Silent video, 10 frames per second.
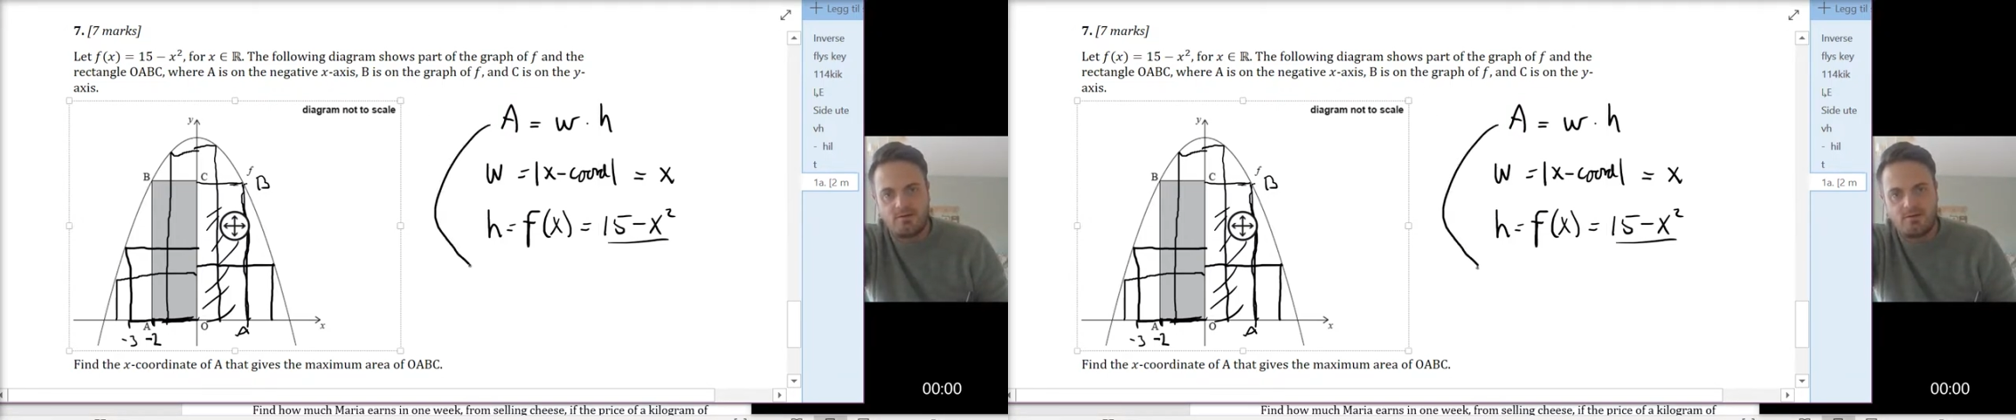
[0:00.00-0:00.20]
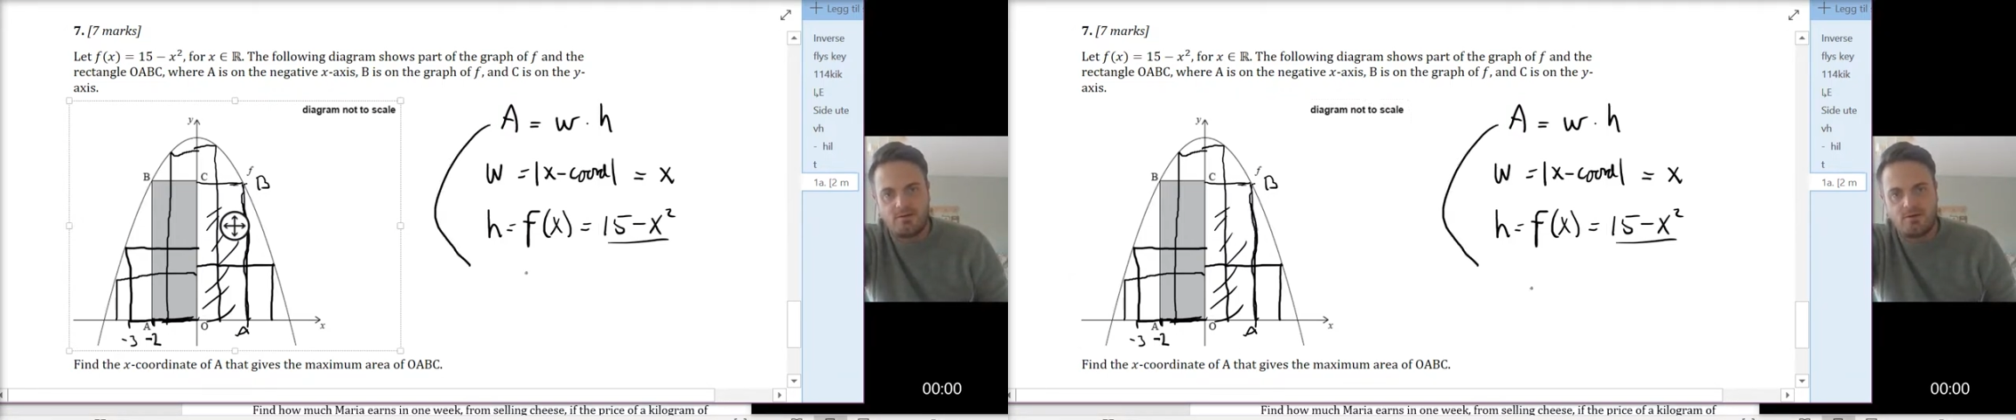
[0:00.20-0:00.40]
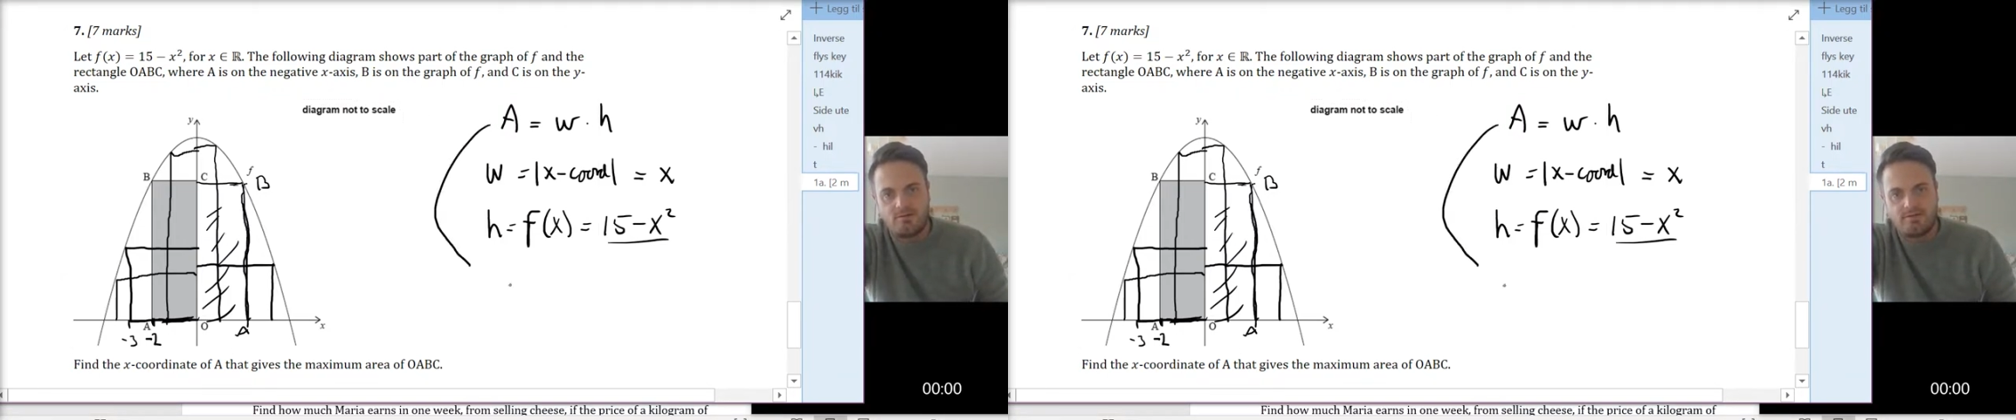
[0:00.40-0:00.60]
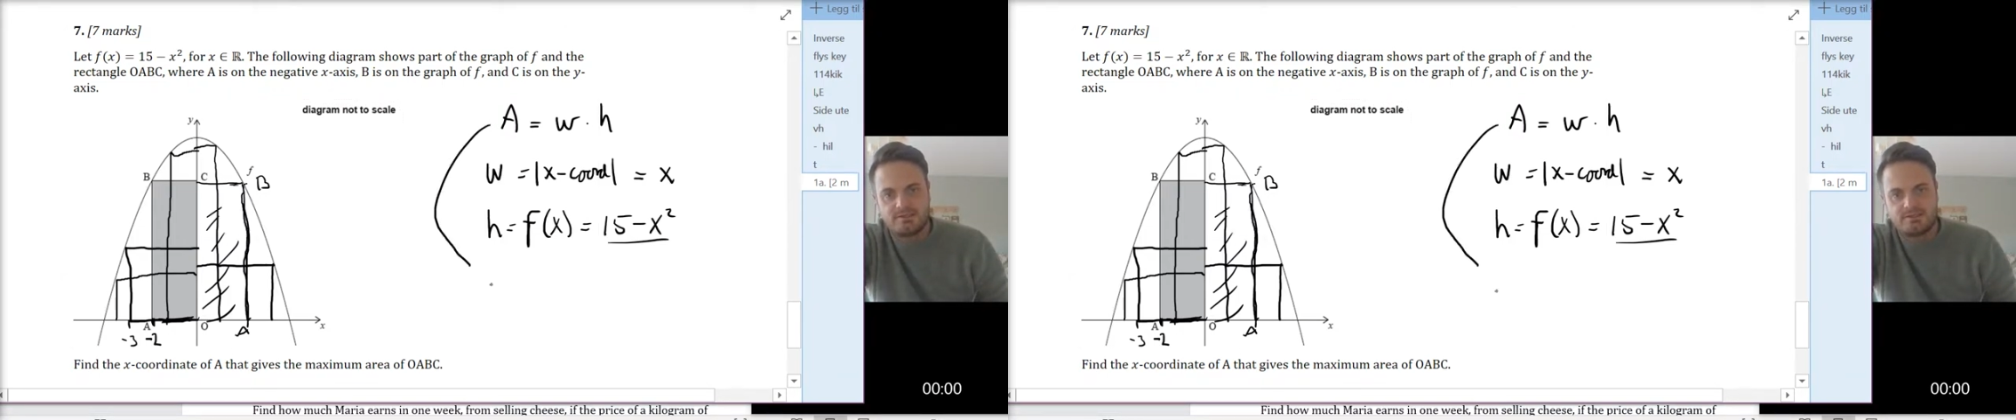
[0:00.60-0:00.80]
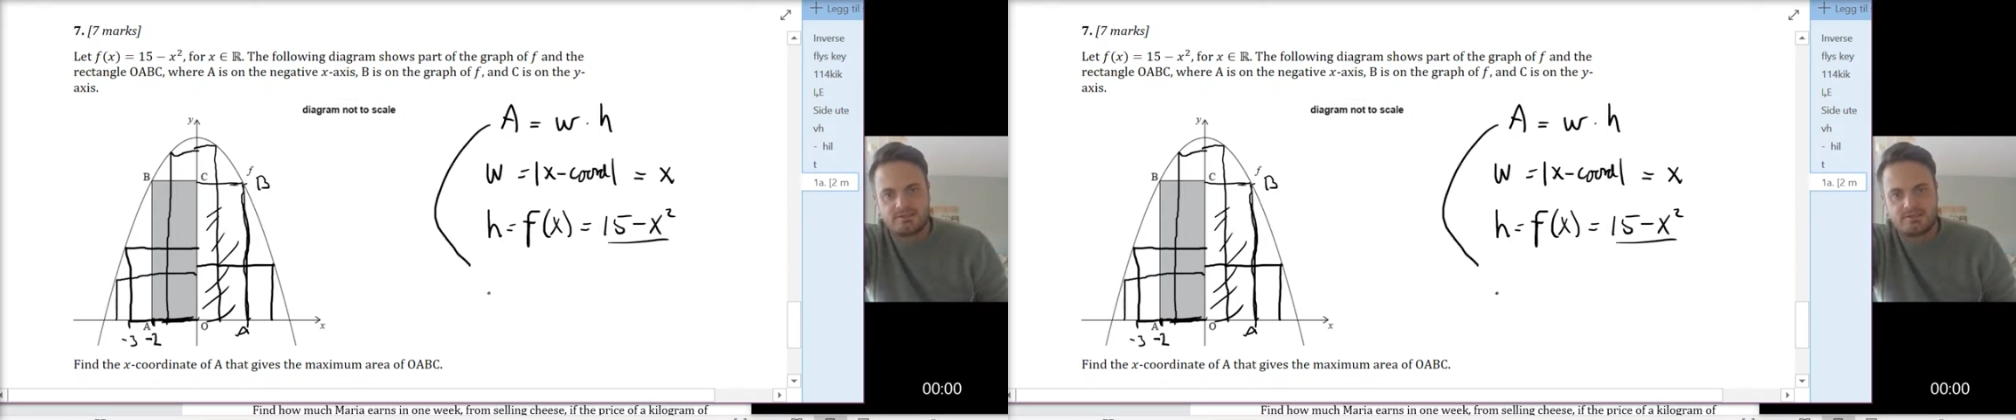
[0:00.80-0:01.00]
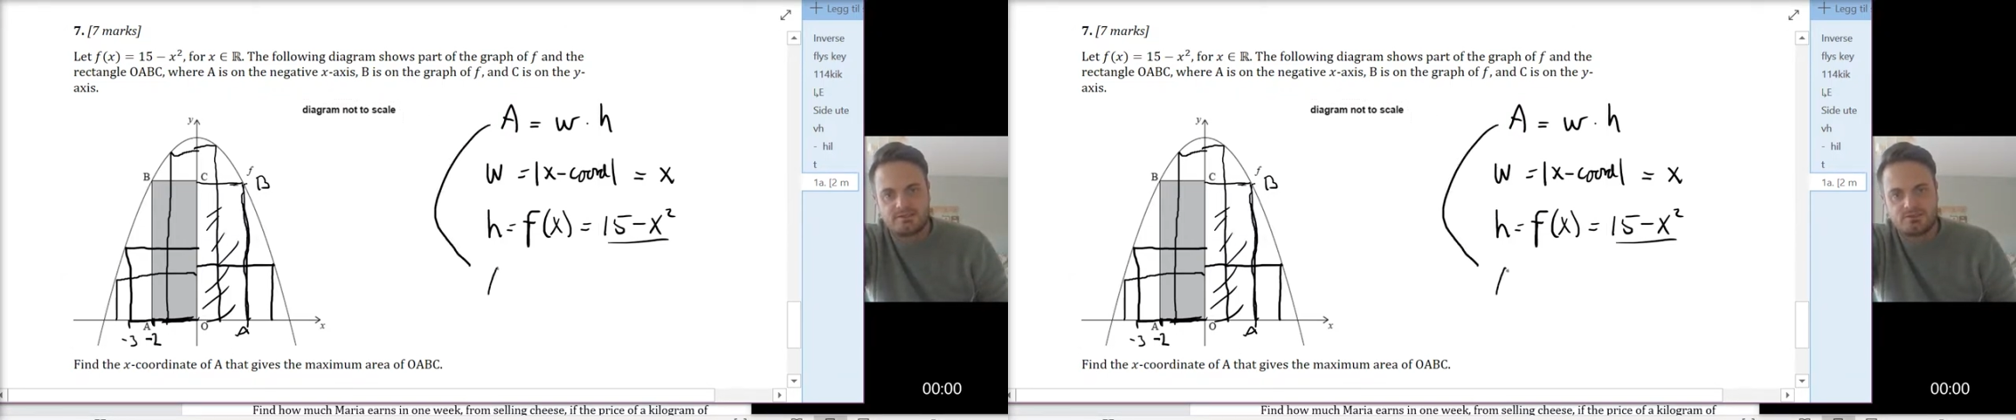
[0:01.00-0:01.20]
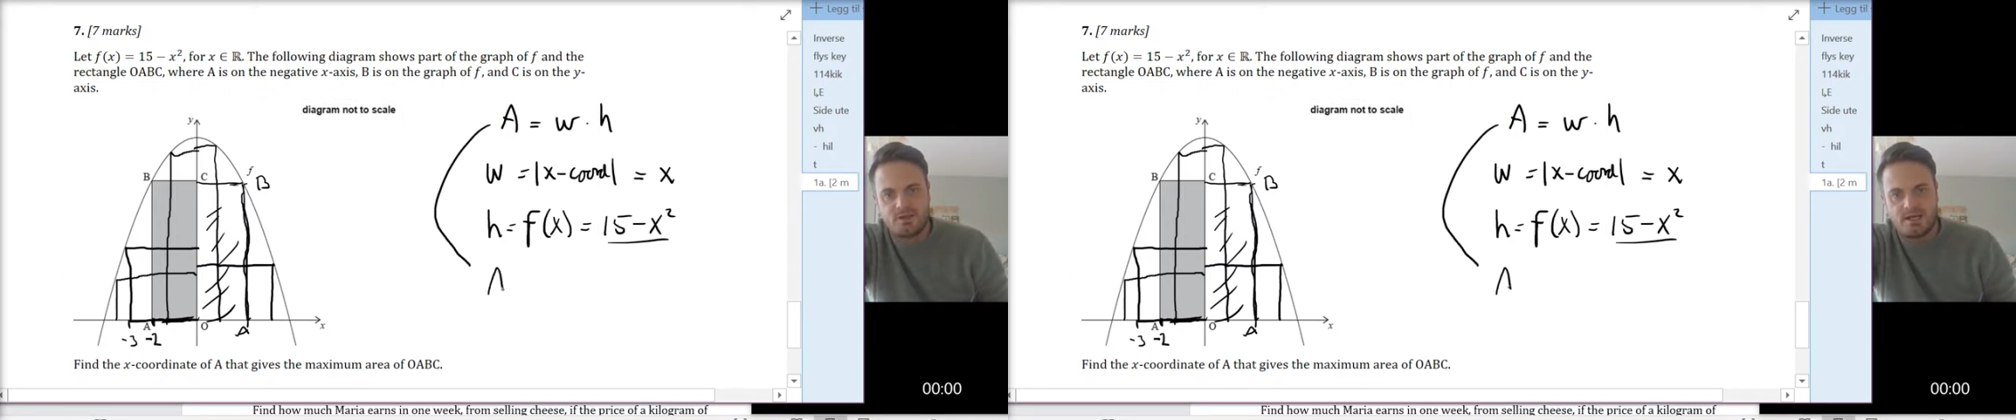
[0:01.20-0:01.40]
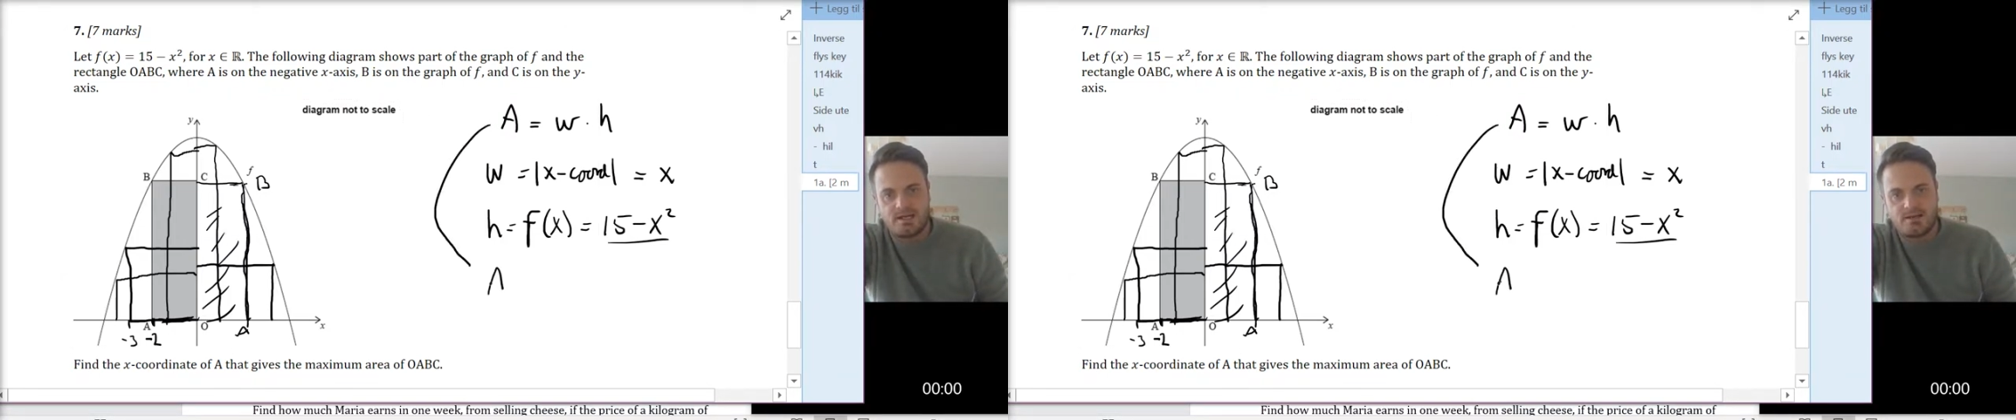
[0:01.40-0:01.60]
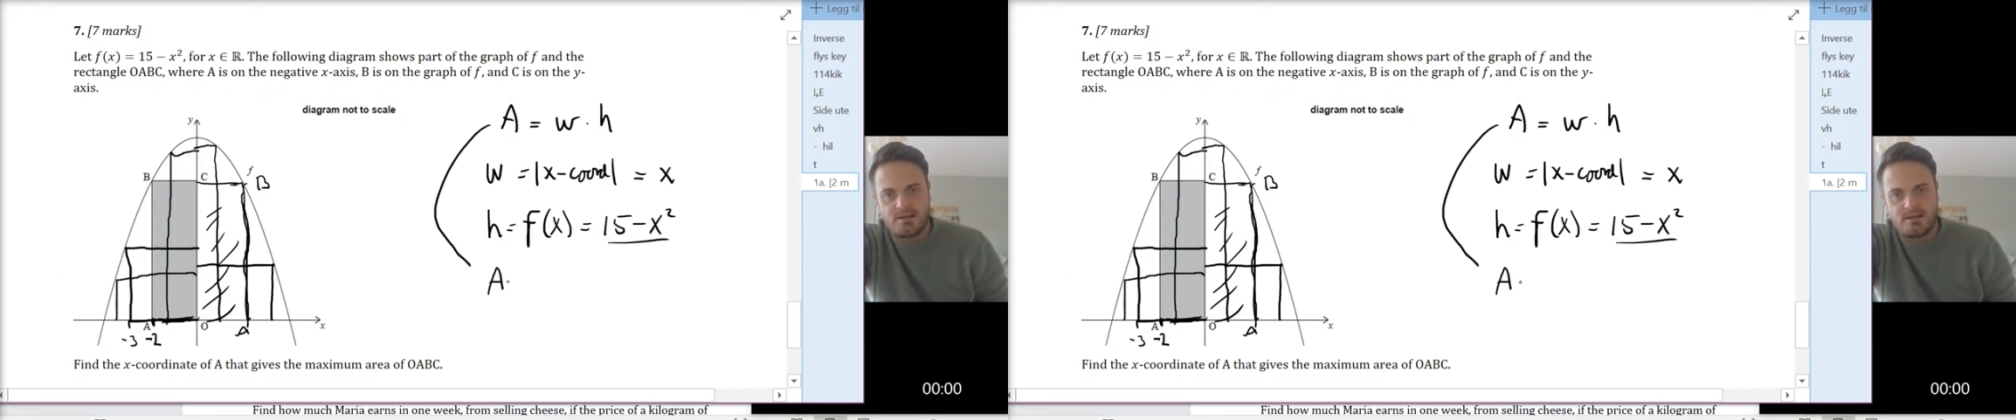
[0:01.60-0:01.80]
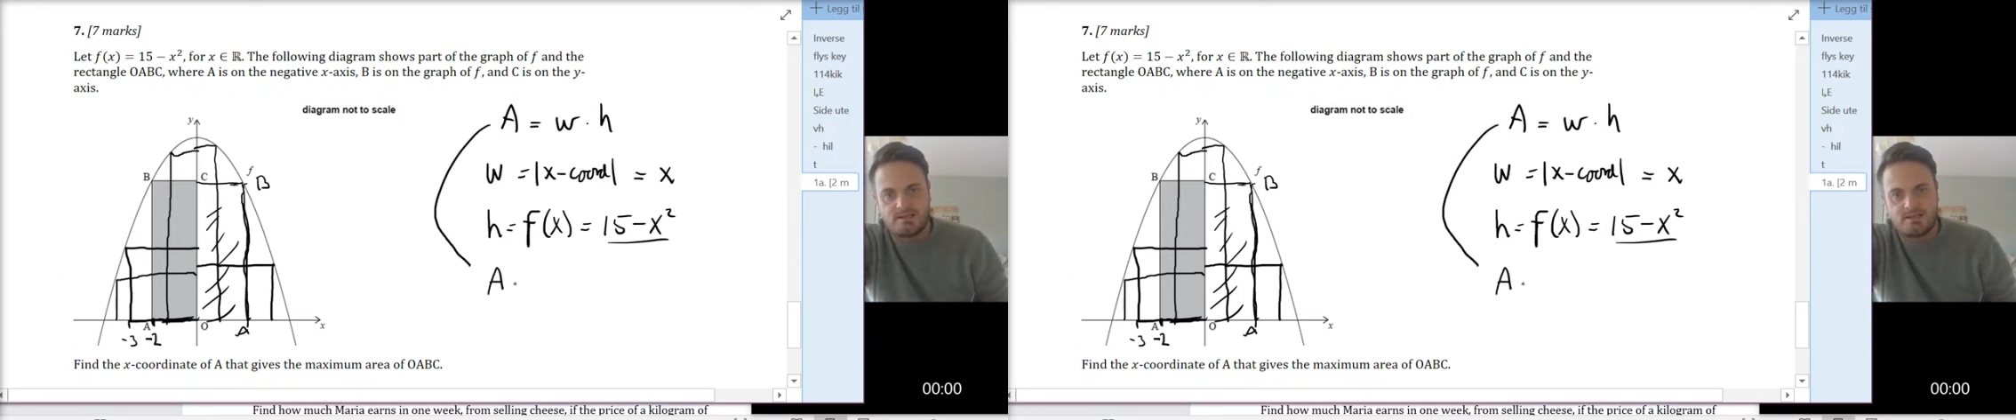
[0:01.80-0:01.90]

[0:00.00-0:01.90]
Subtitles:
of this triangle.